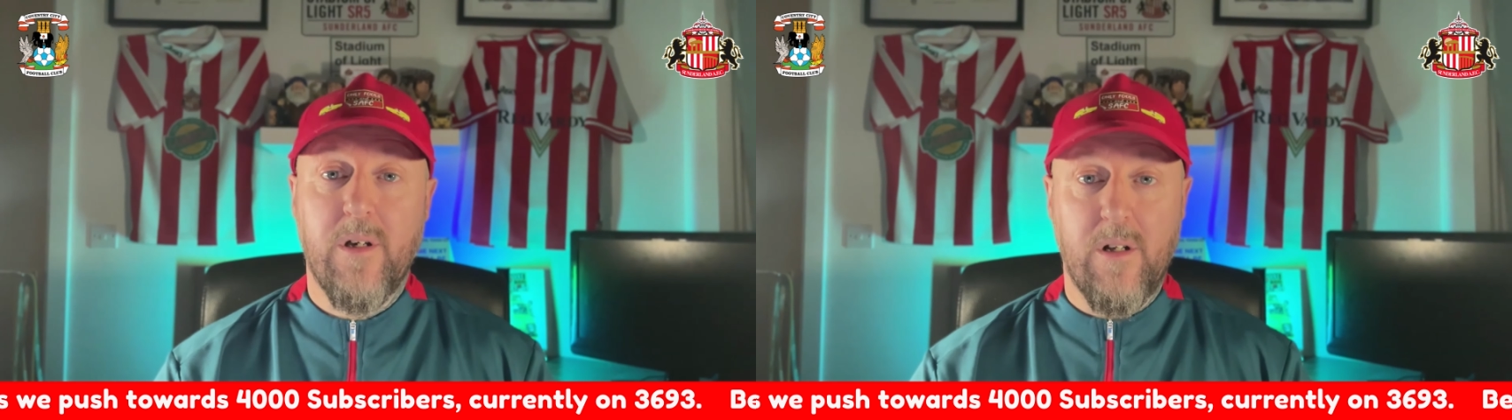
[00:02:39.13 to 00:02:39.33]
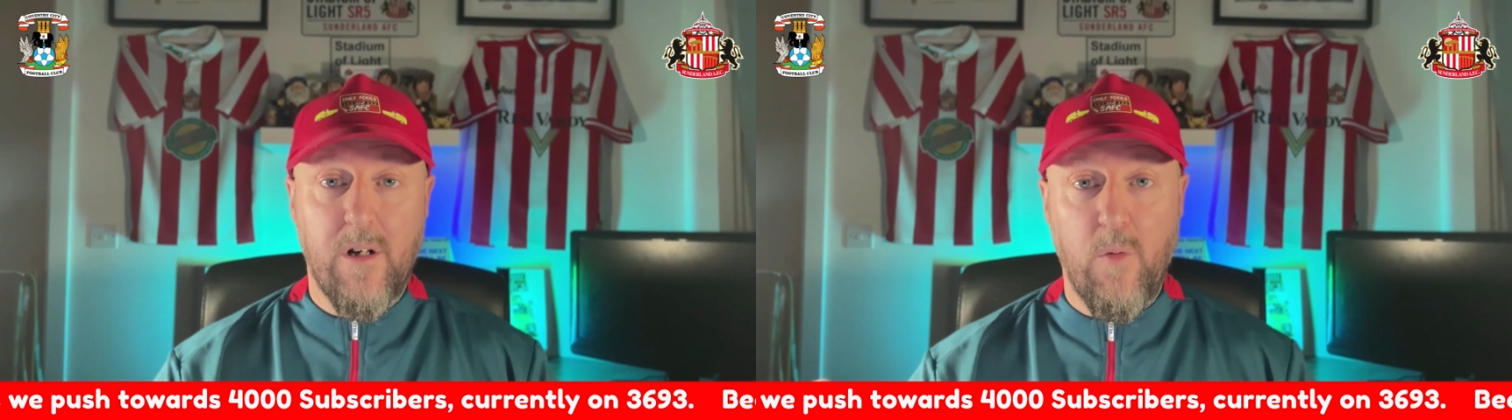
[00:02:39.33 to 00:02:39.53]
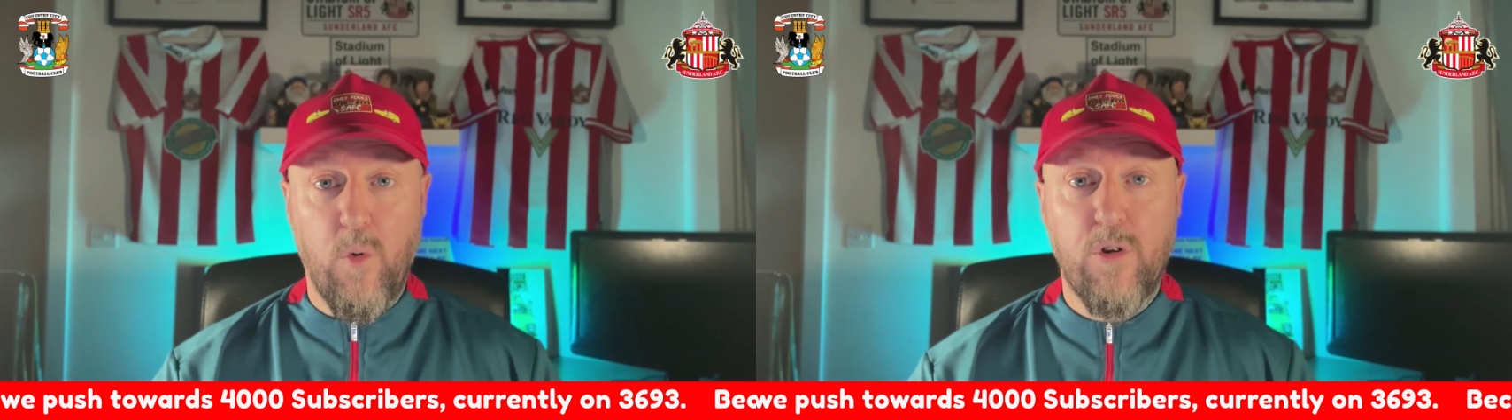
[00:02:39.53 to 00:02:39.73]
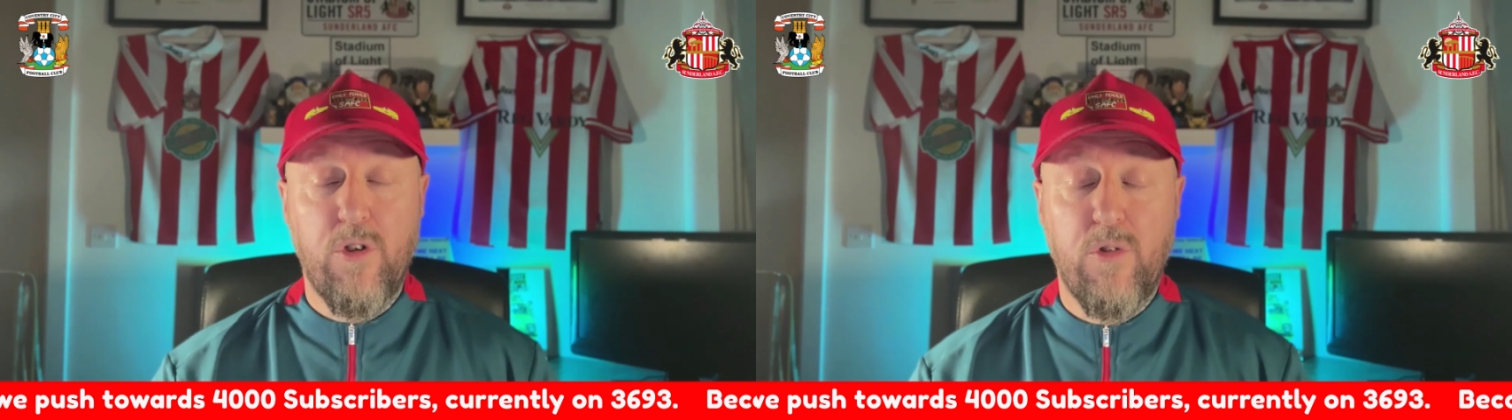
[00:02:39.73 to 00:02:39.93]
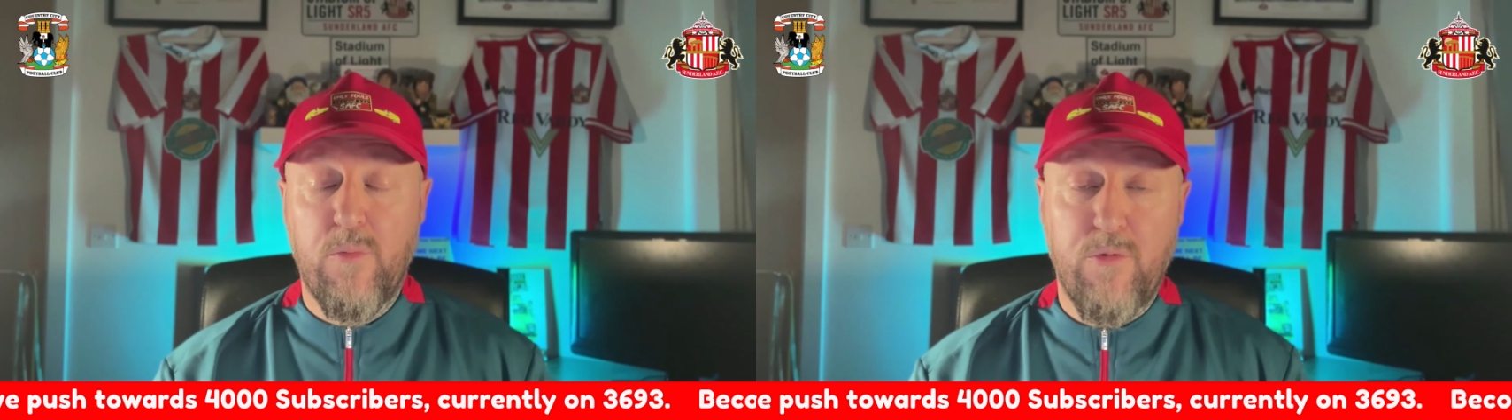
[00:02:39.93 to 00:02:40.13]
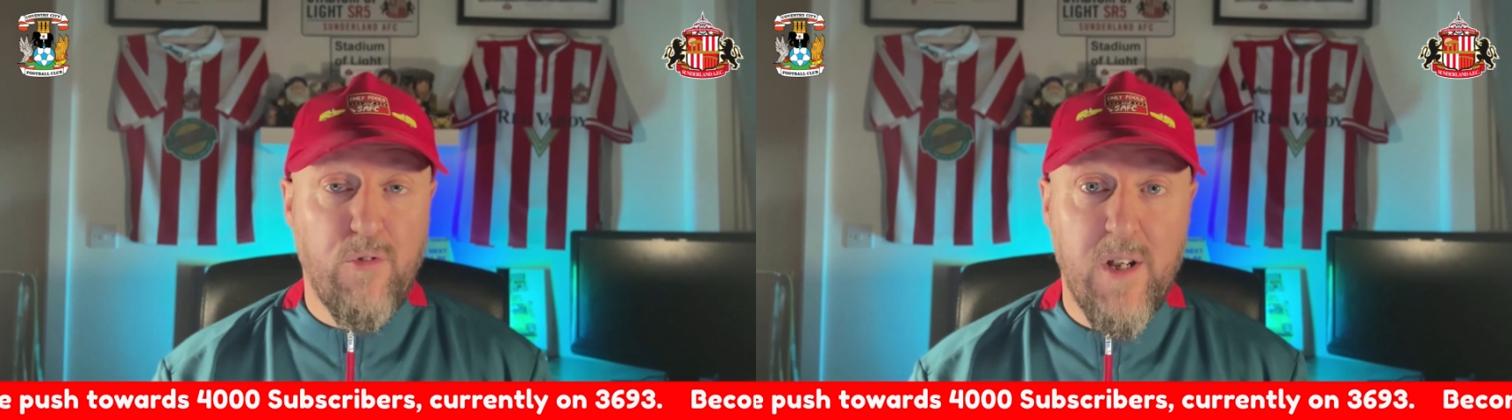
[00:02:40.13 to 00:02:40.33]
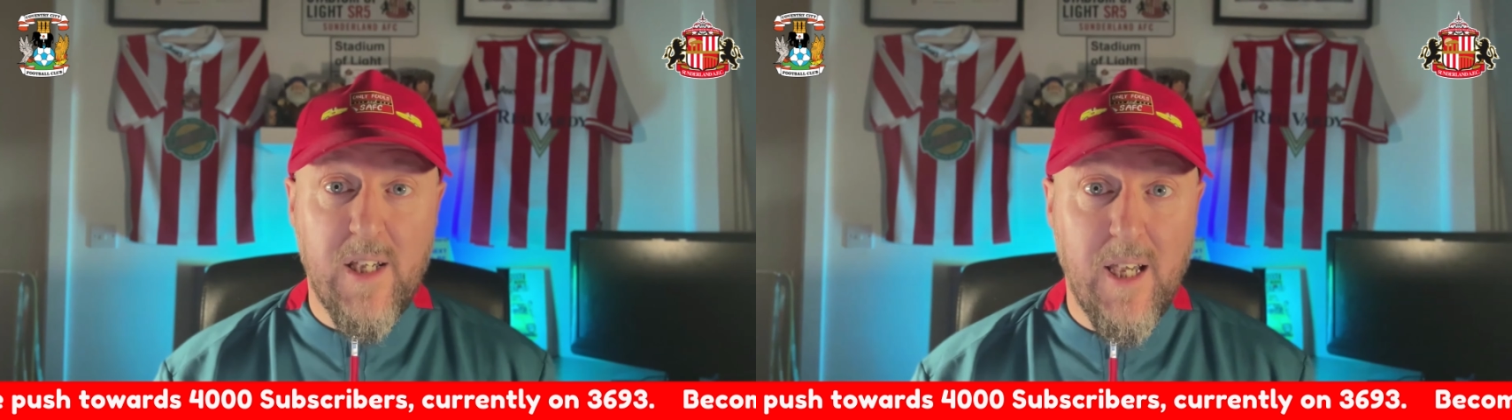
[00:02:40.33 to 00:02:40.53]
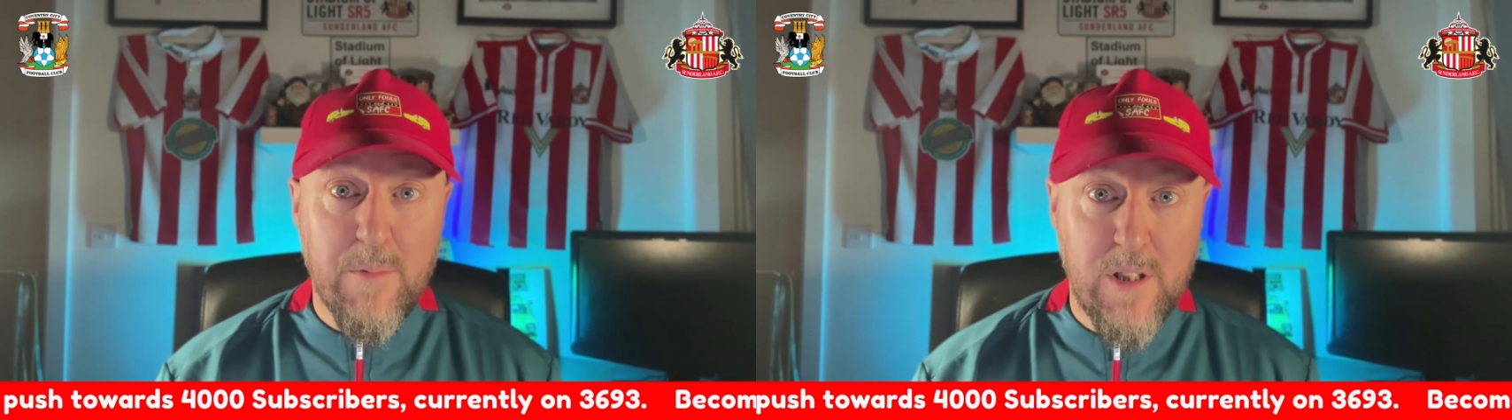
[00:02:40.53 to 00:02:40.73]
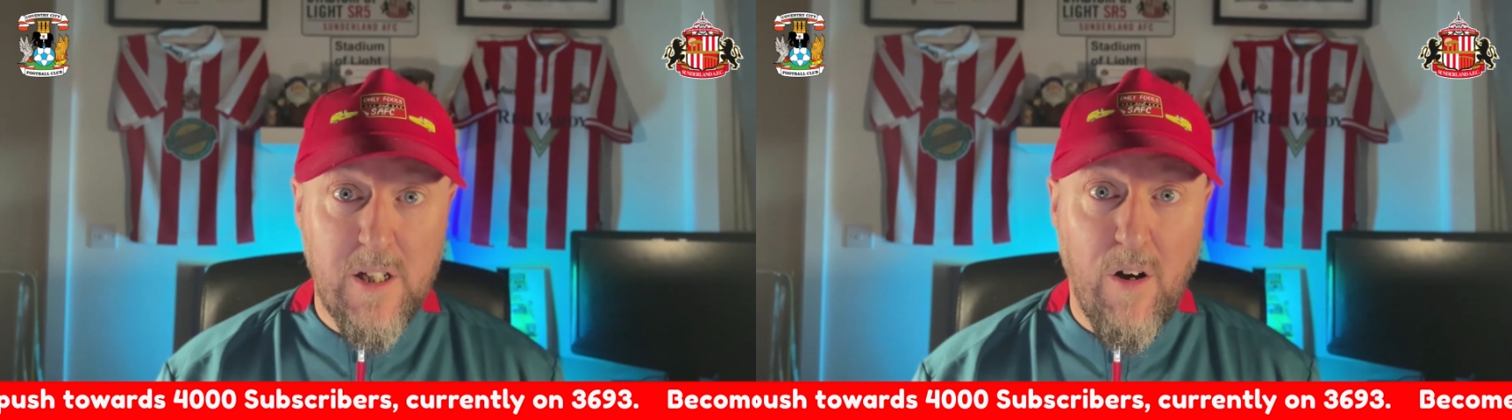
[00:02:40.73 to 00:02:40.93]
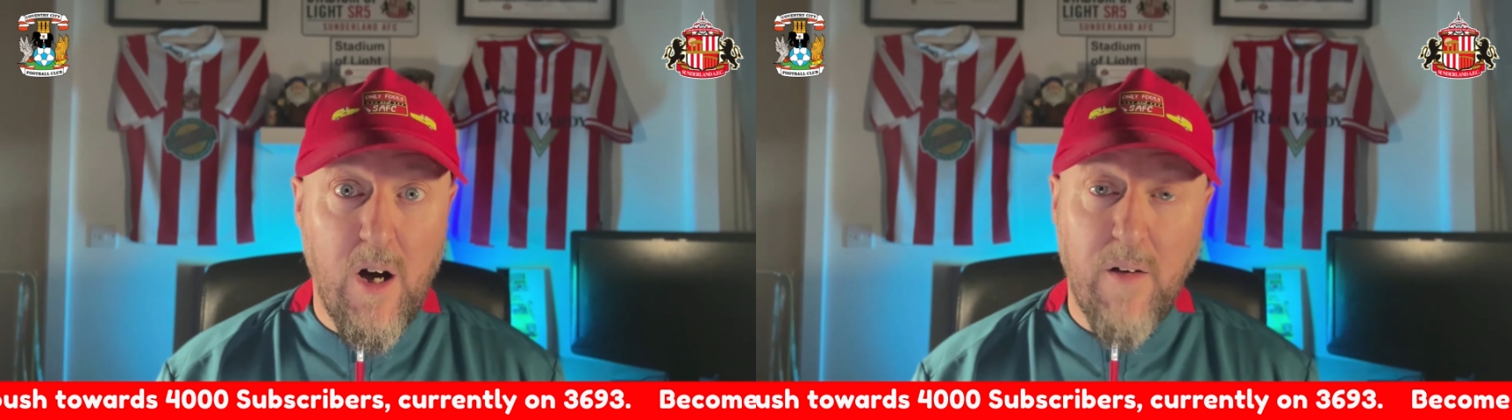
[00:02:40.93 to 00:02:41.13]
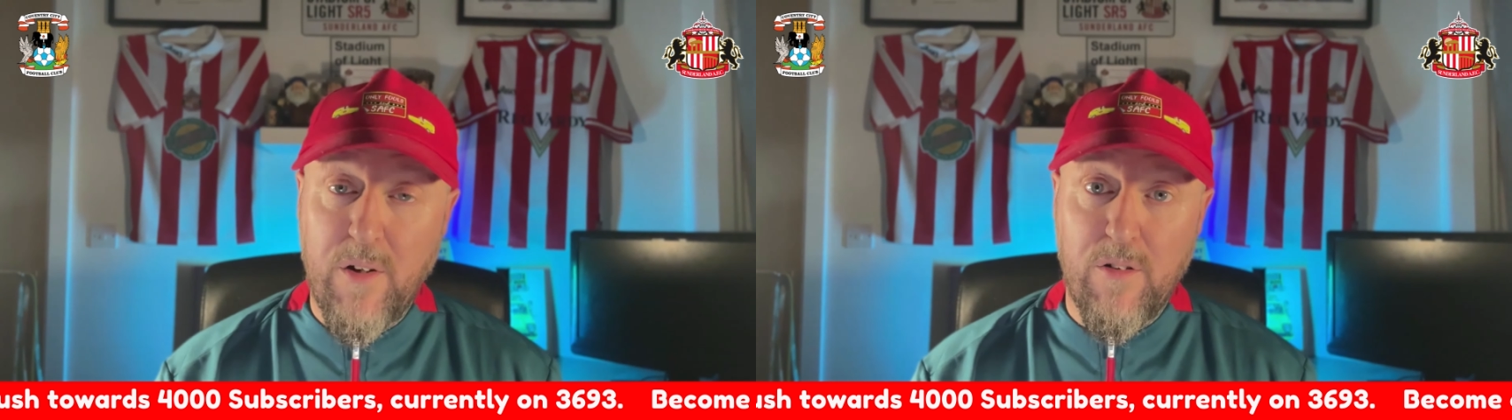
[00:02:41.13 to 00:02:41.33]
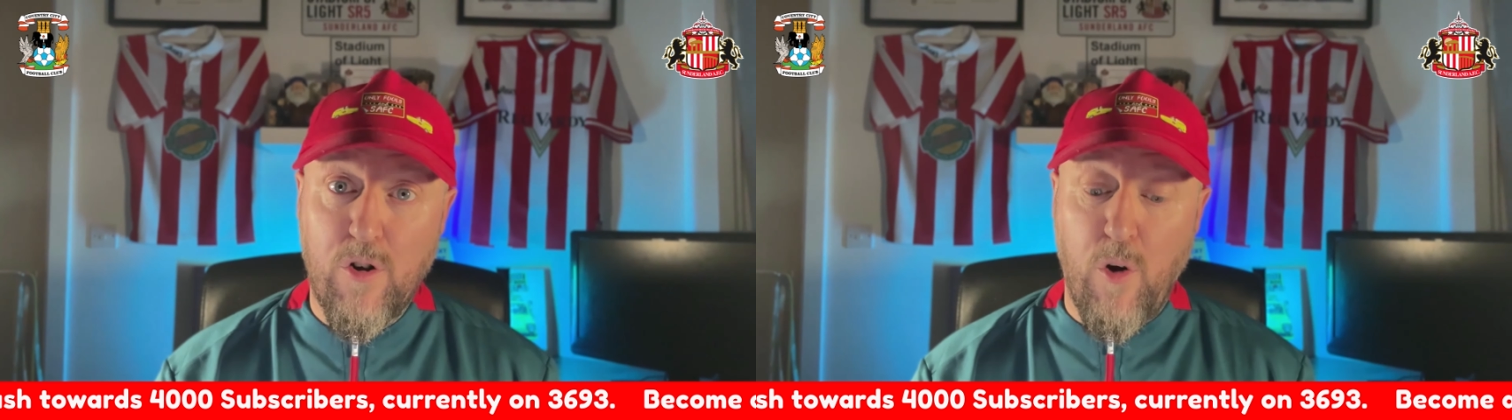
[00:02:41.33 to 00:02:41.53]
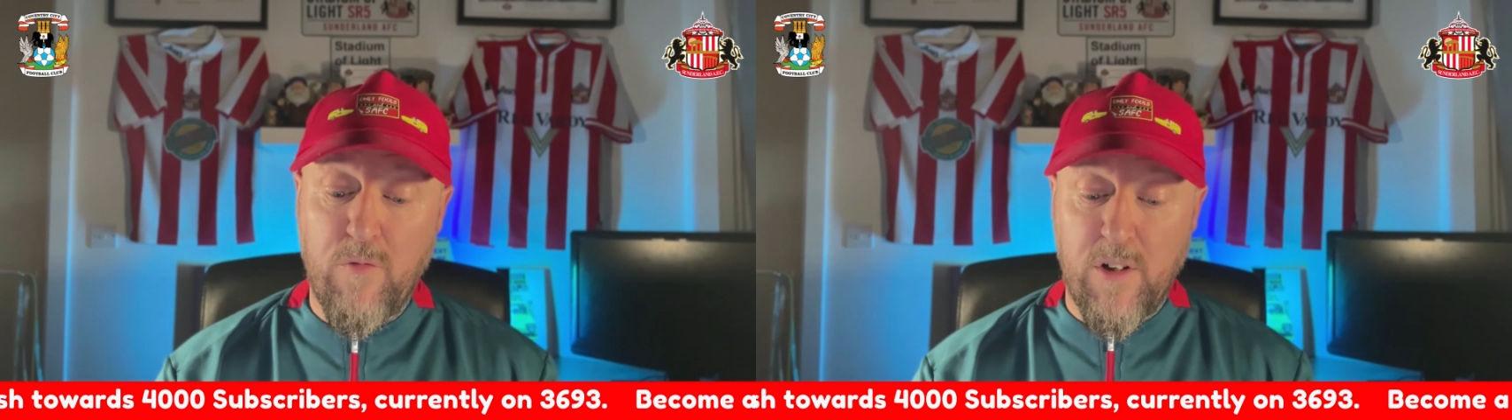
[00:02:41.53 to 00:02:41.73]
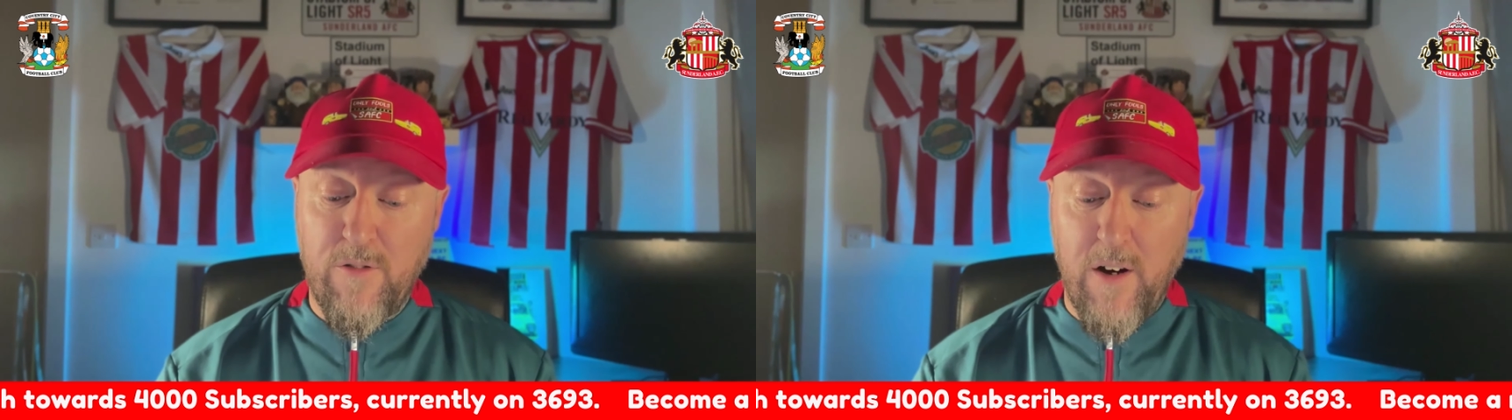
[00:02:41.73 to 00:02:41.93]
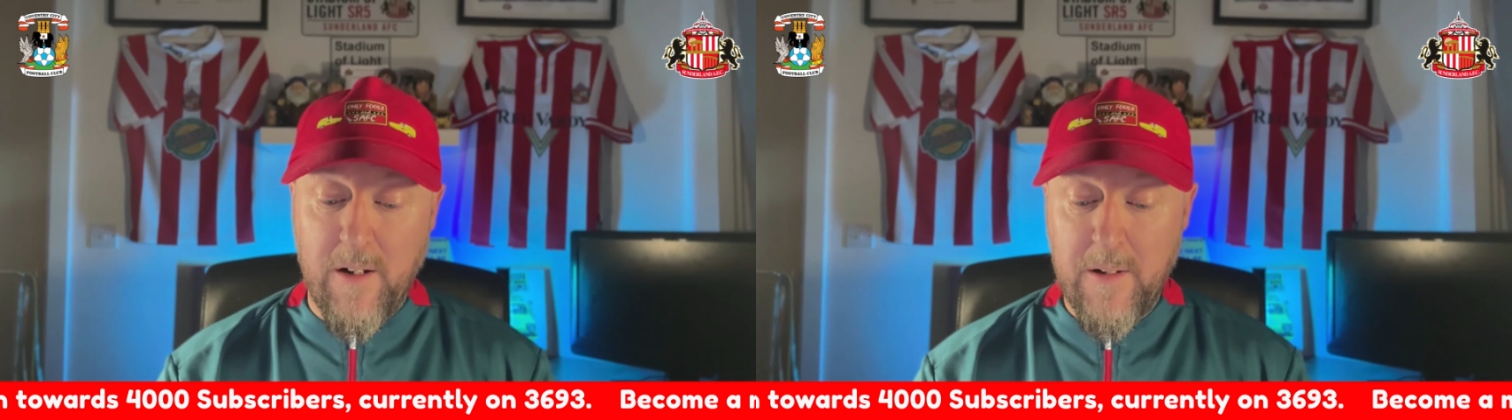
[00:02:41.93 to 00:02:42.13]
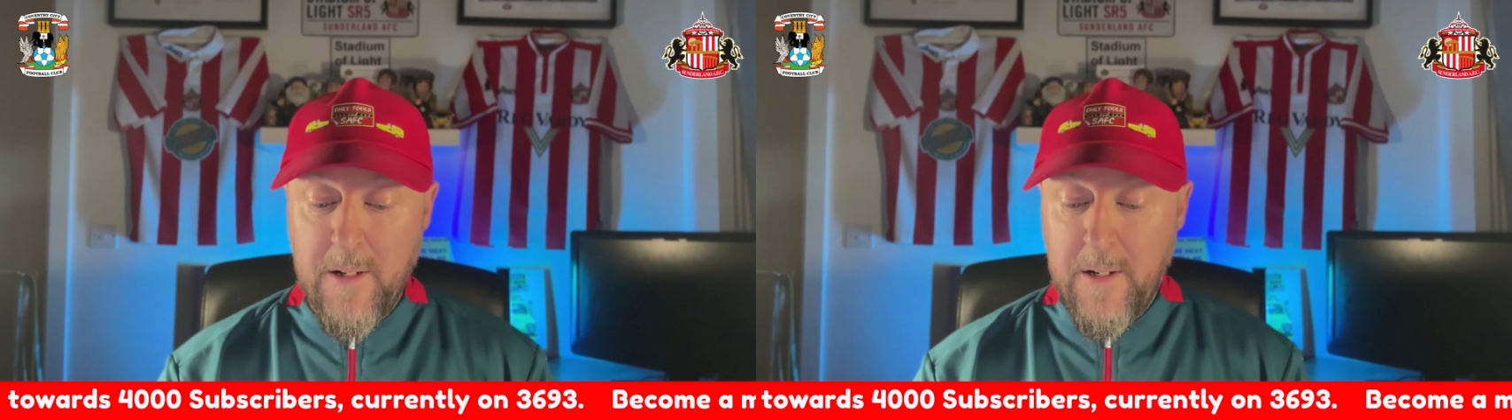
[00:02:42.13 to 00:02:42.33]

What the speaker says: What 3 games they are if you're a Coventry fan.